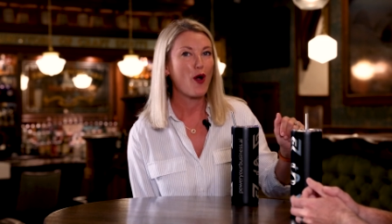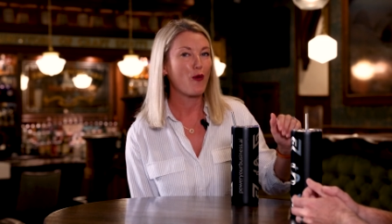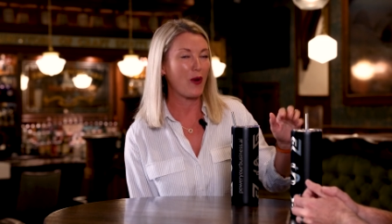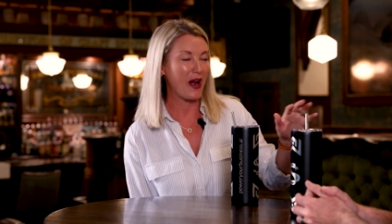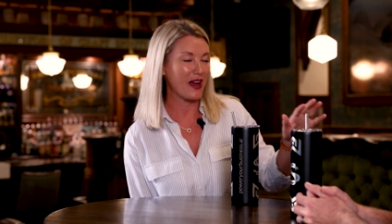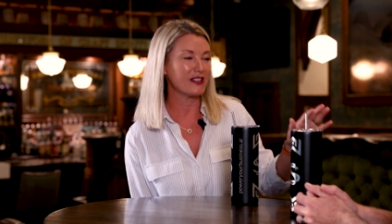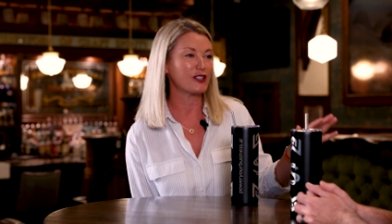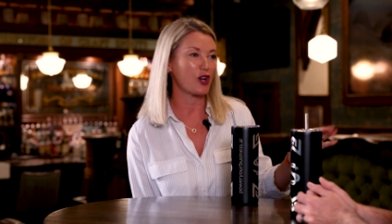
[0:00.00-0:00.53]

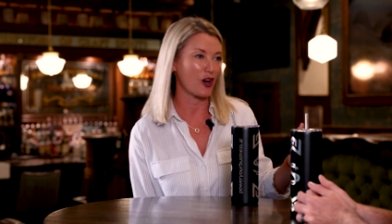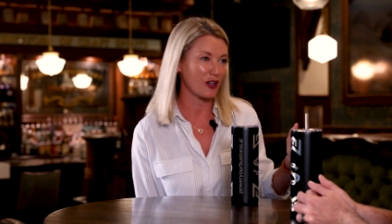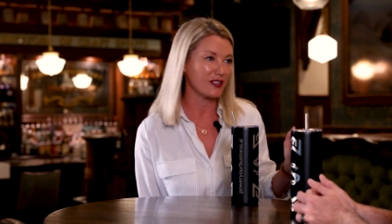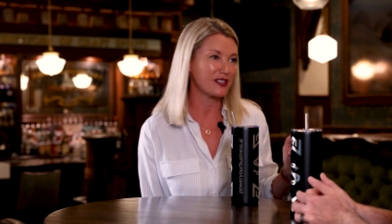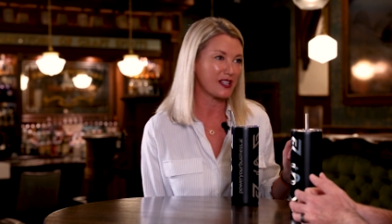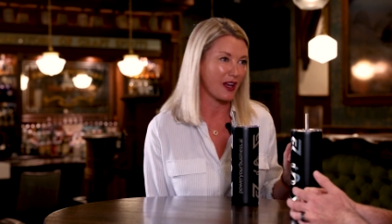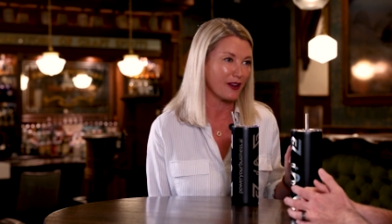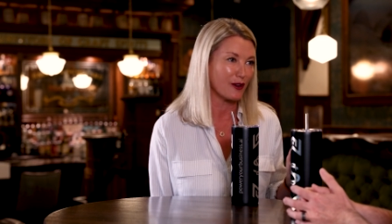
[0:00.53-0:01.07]
when I
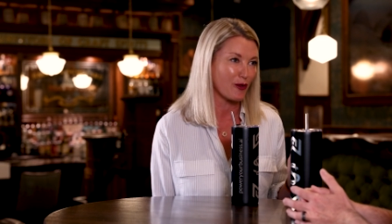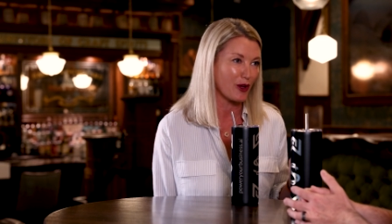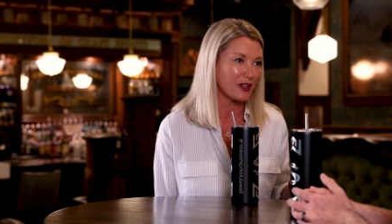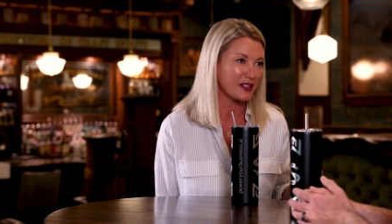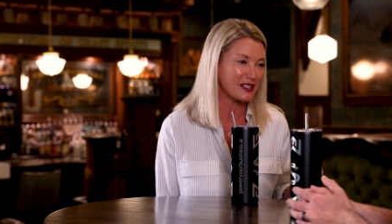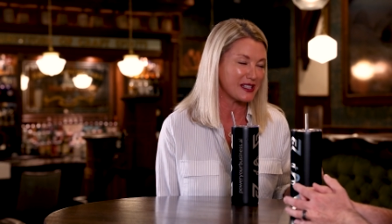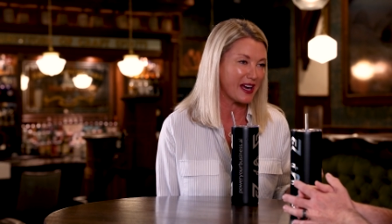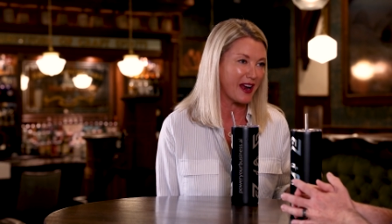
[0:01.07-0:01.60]
started selling
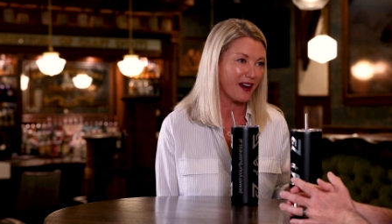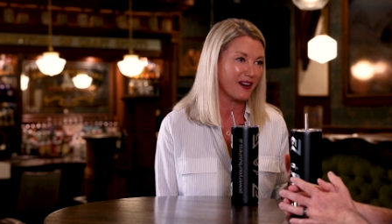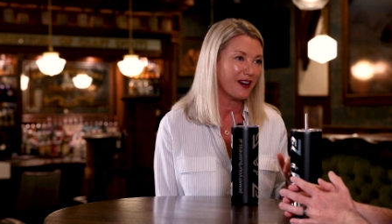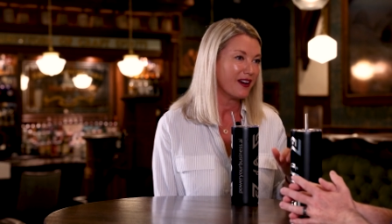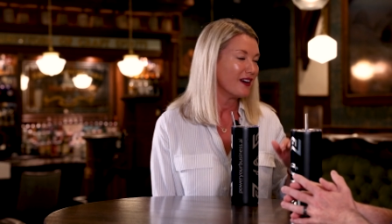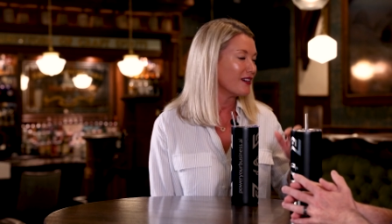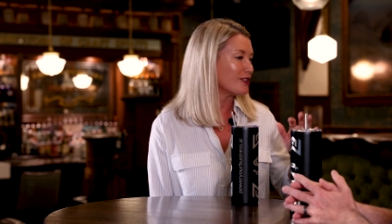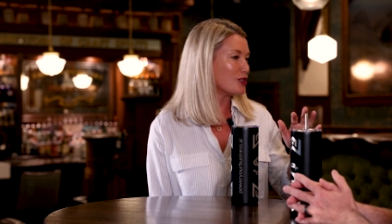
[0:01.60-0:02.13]
real estate,
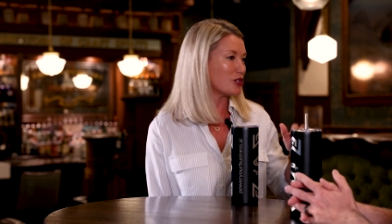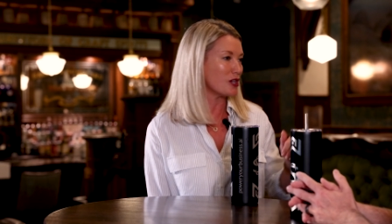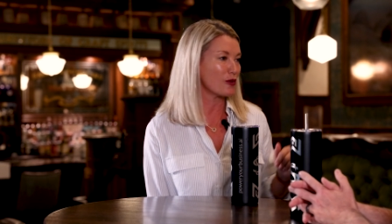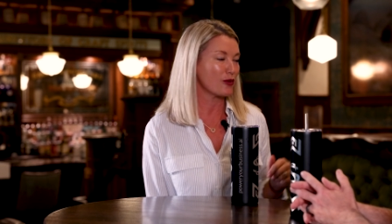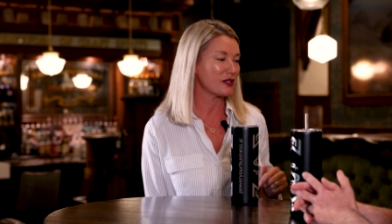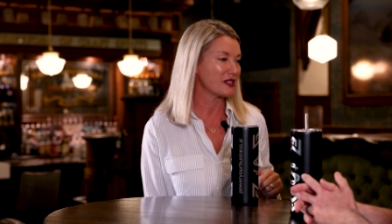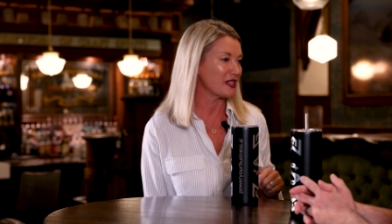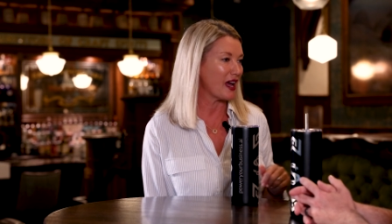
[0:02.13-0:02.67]
she
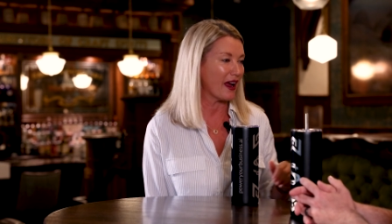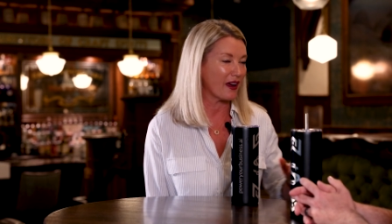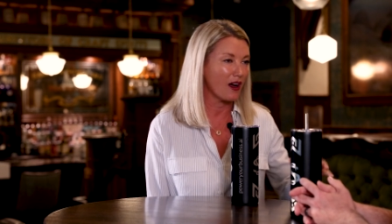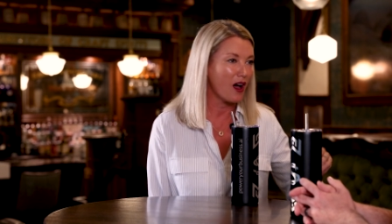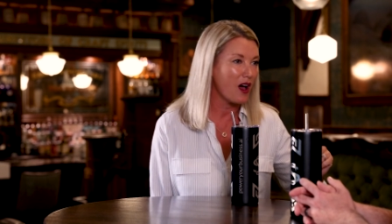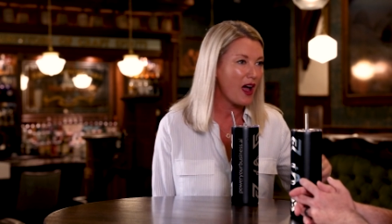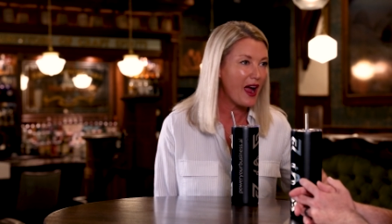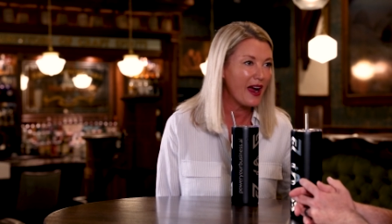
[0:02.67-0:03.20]
was like,
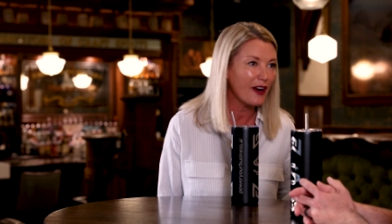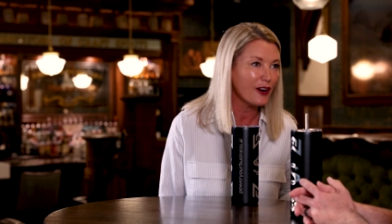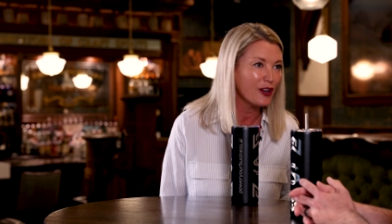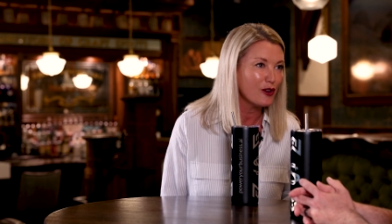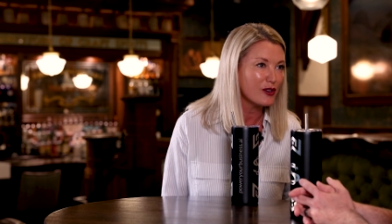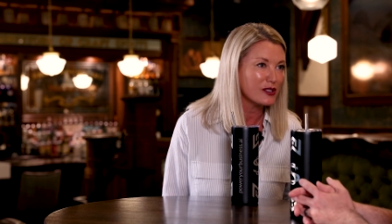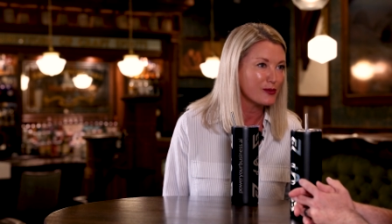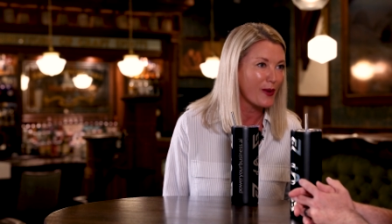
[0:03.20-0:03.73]
I'll hire
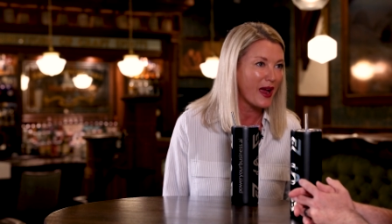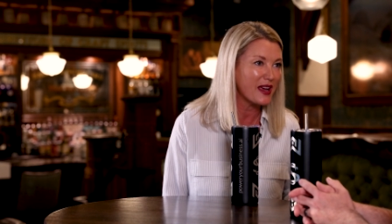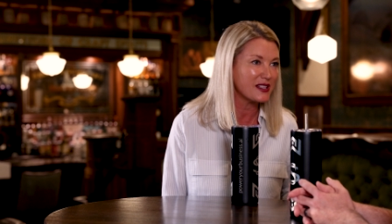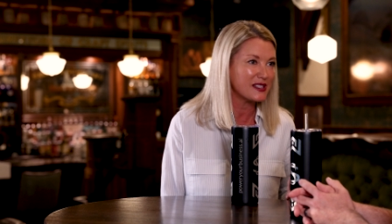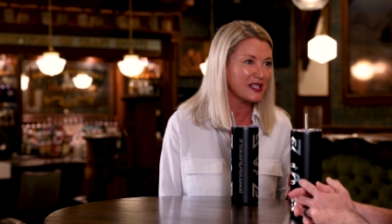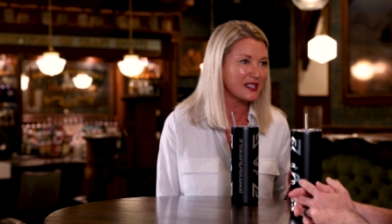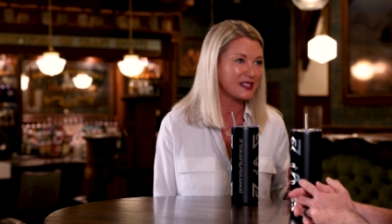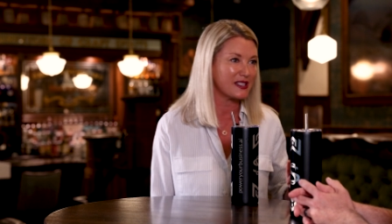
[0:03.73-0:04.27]
you as my
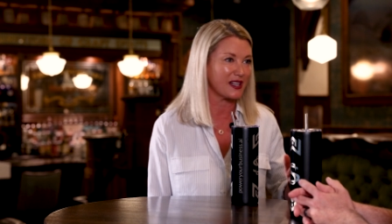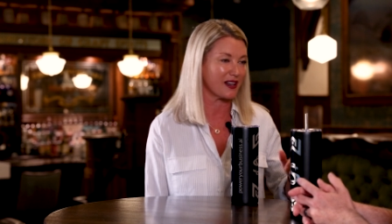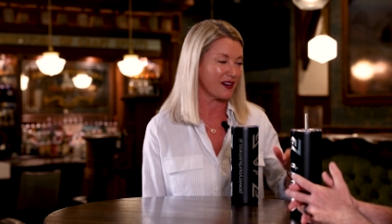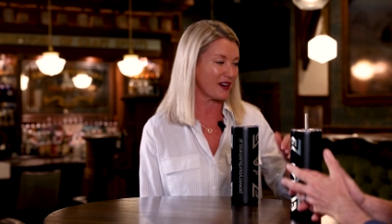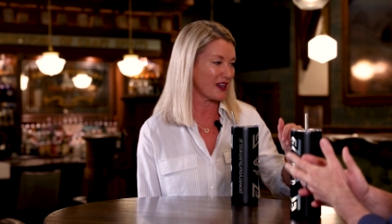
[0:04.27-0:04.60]
assistant.